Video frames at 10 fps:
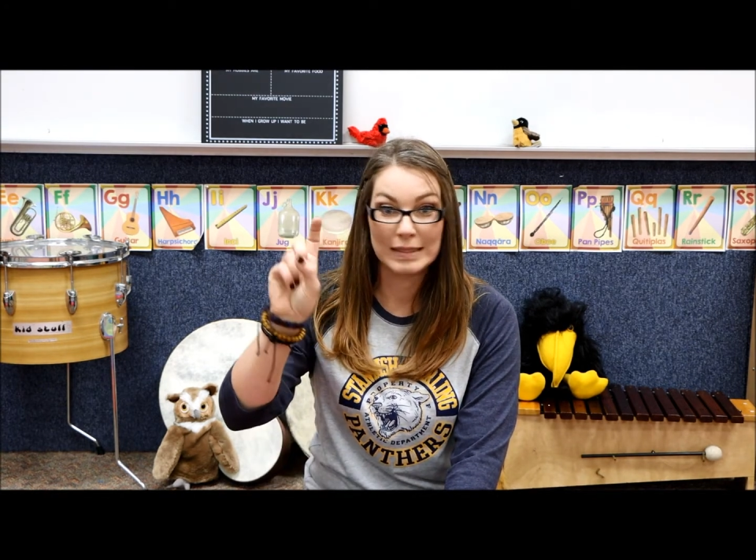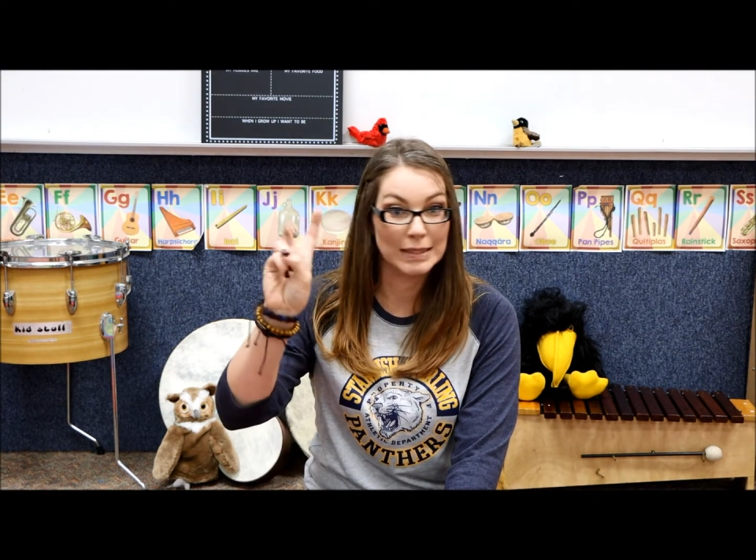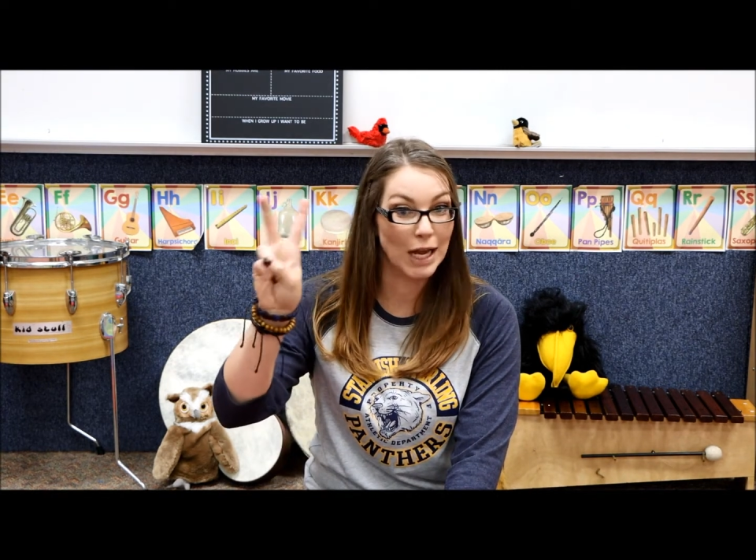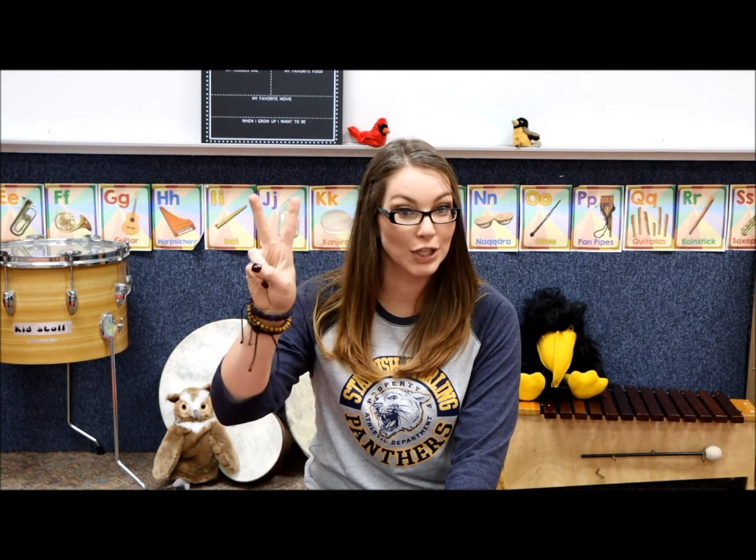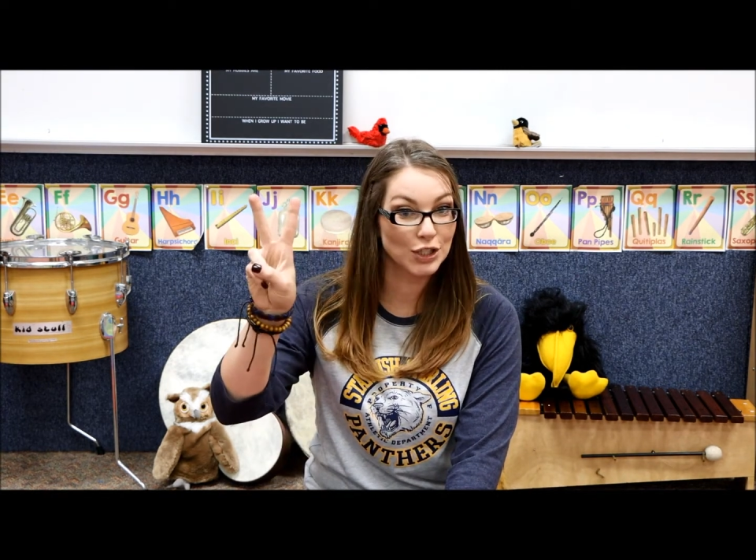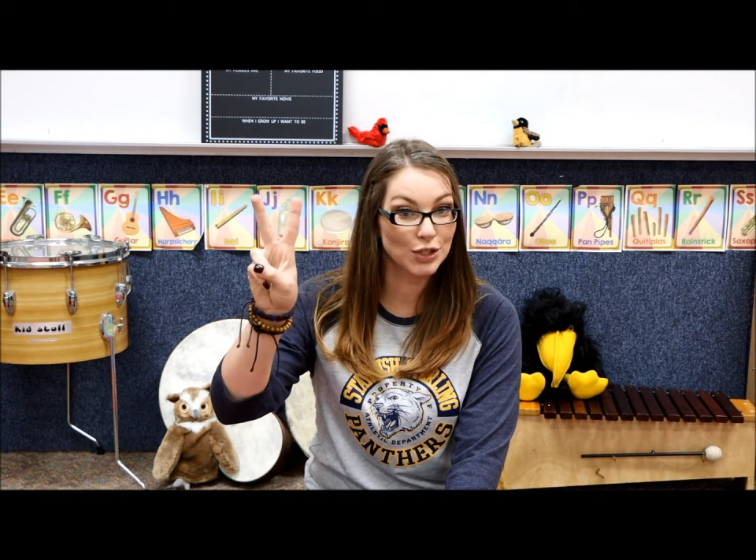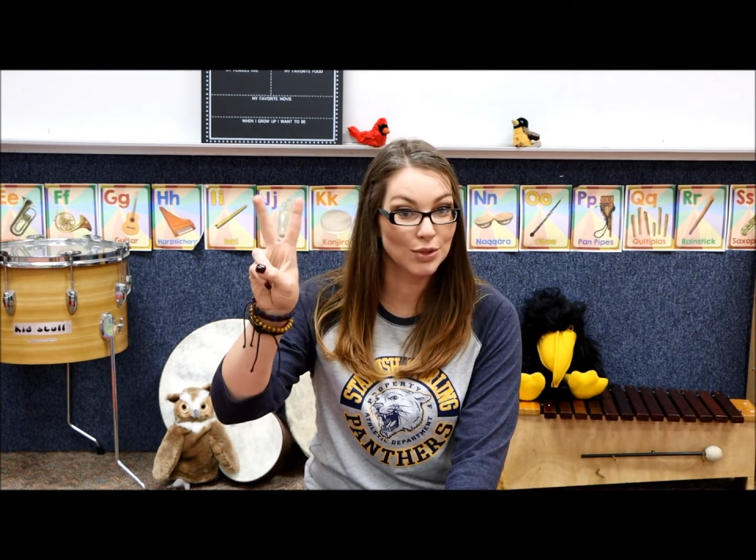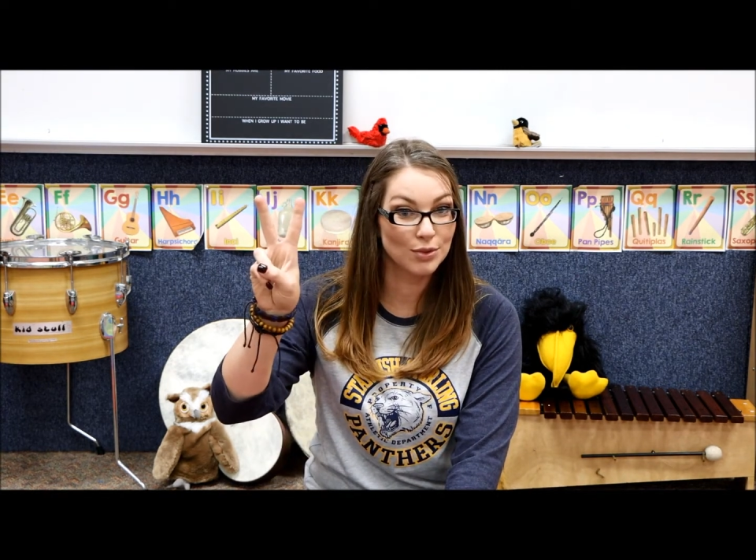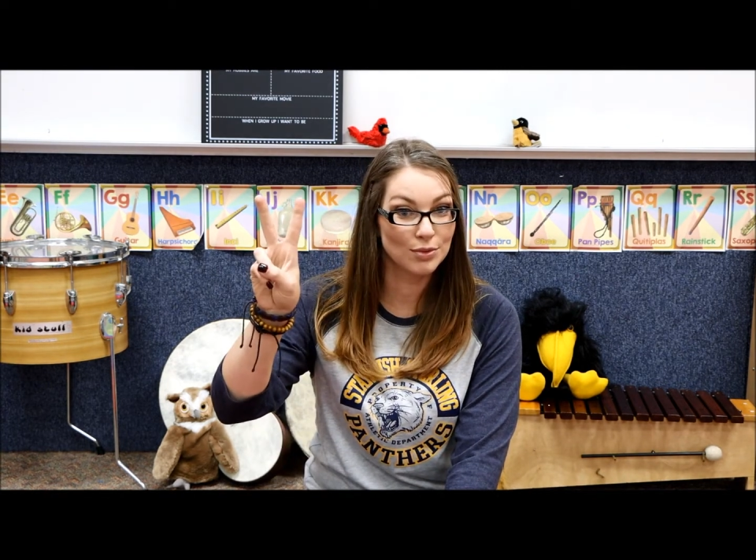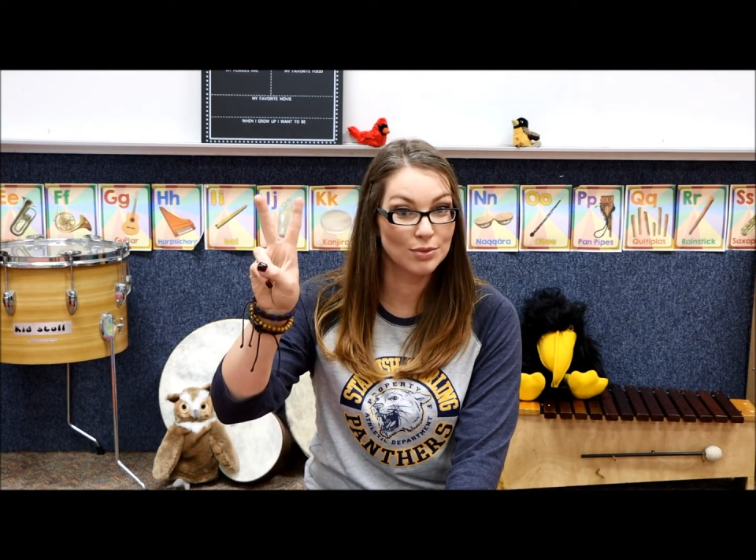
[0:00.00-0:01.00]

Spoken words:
not two,